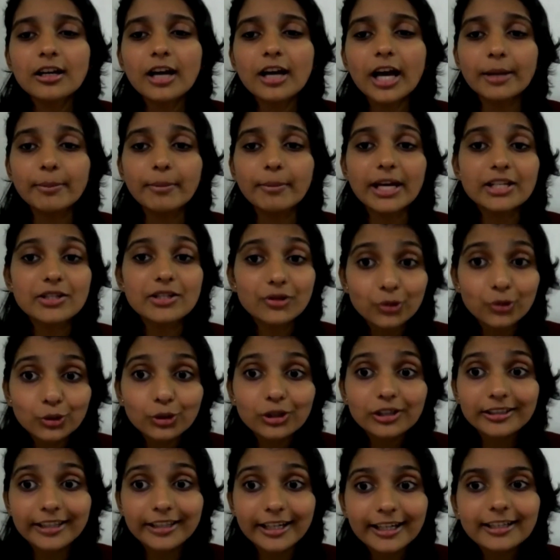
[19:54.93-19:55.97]
And my
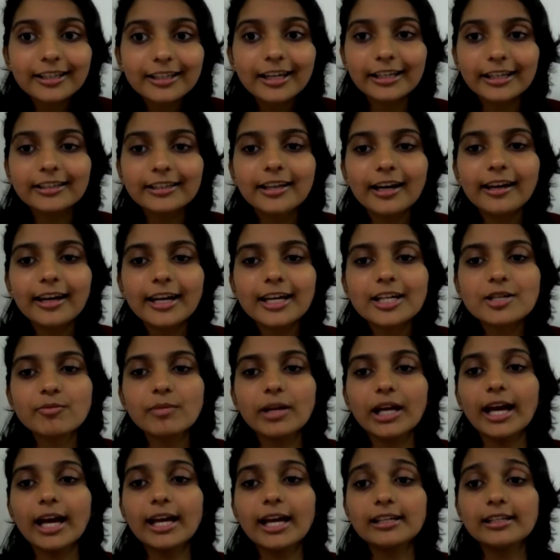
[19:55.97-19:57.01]
school did encourage me,
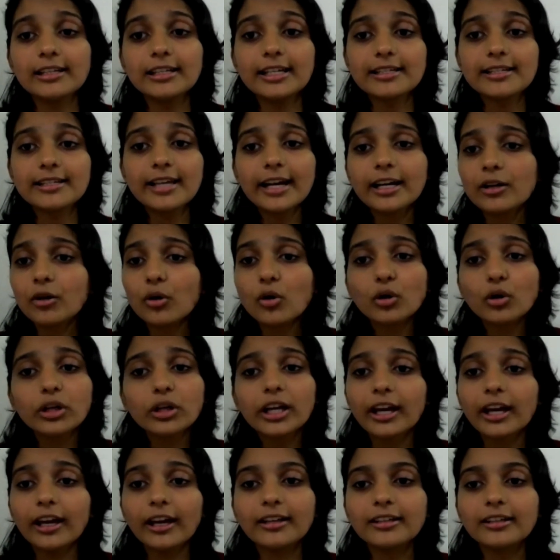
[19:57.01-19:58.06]
and they said,
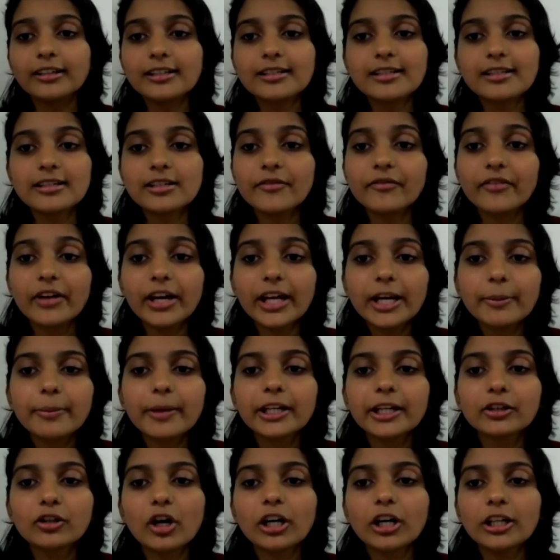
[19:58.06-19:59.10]
okay, this is a very
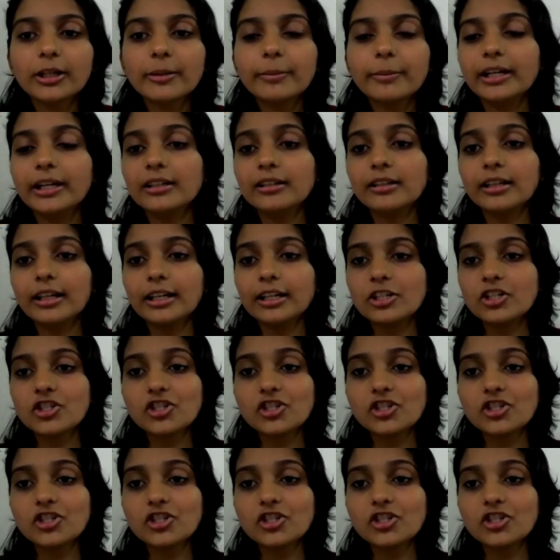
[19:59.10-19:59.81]
big tournament and she